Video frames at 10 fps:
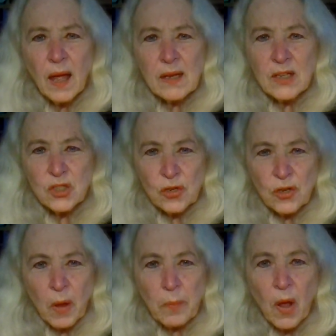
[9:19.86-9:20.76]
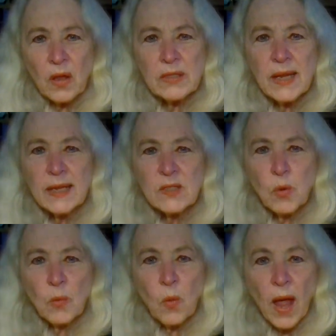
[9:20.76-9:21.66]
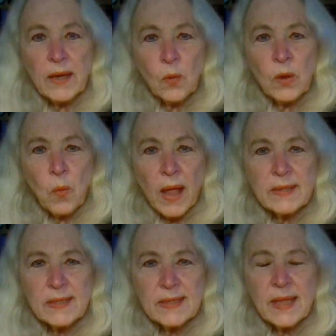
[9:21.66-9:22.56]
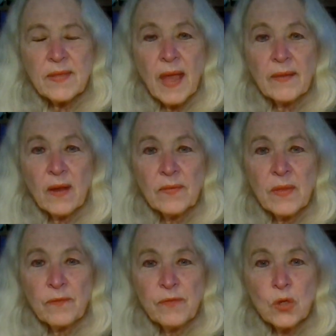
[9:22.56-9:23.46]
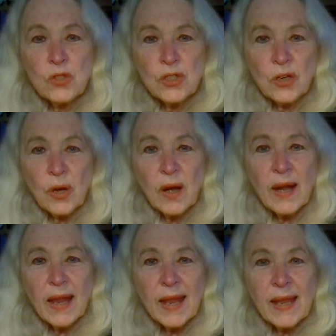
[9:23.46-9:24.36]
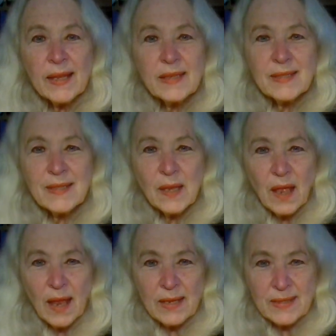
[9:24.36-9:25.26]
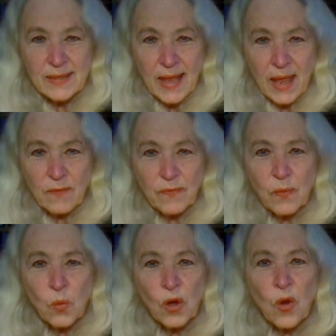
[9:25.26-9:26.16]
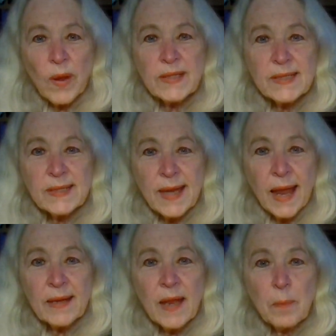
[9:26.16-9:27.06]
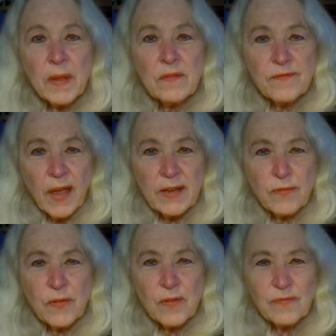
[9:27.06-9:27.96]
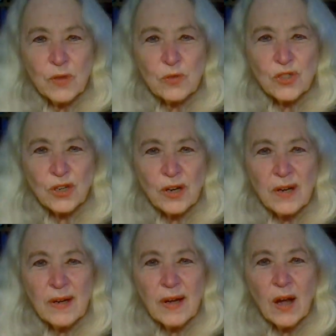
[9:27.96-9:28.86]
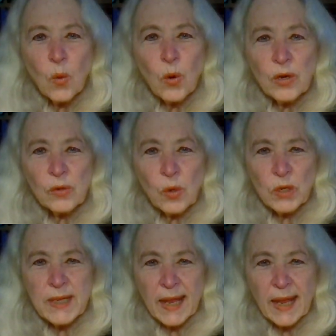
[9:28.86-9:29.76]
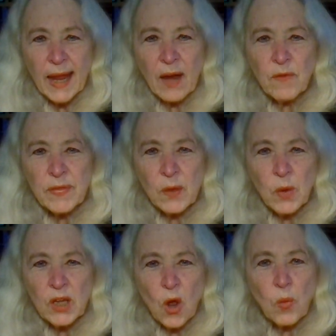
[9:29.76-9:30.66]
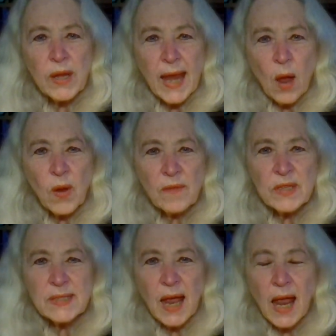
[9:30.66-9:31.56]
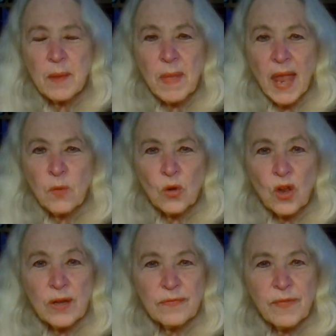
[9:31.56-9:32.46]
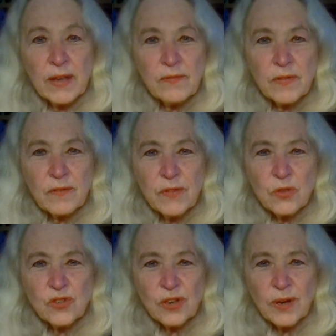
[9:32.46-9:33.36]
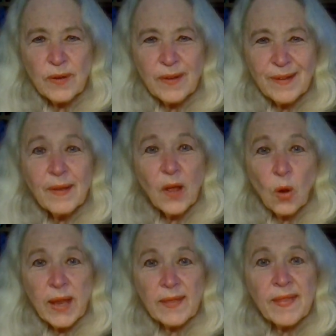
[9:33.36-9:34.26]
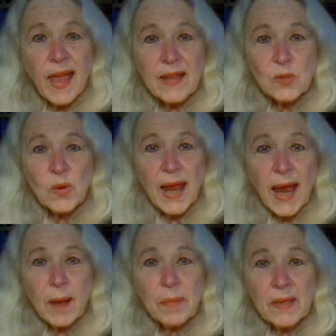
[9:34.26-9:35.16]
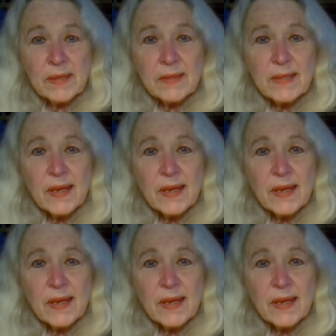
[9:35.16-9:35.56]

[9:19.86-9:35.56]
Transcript: concerned about politics. We want to see that the future is safe. We're going to stand up and fight for the future. We're taking everything we know. We now have the time, and we're going to fight for the future. Okay, that's what happened